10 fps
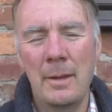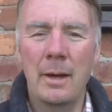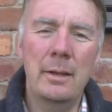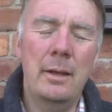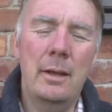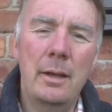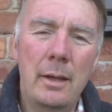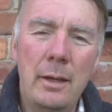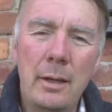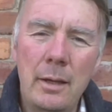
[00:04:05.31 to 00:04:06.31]
And
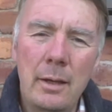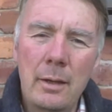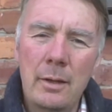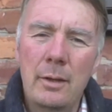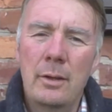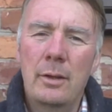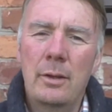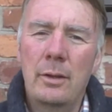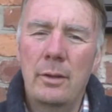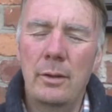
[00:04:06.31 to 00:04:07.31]
here
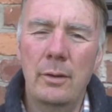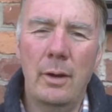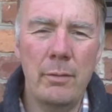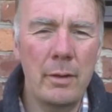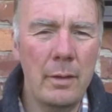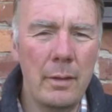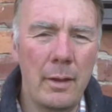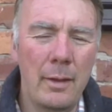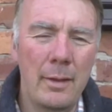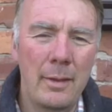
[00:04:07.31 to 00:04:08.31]
you have
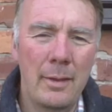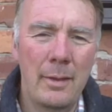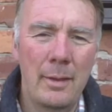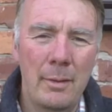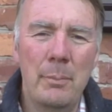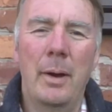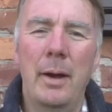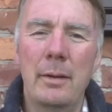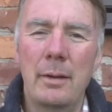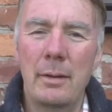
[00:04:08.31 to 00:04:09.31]
another
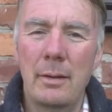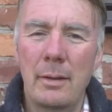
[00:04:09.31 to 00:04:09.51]
man,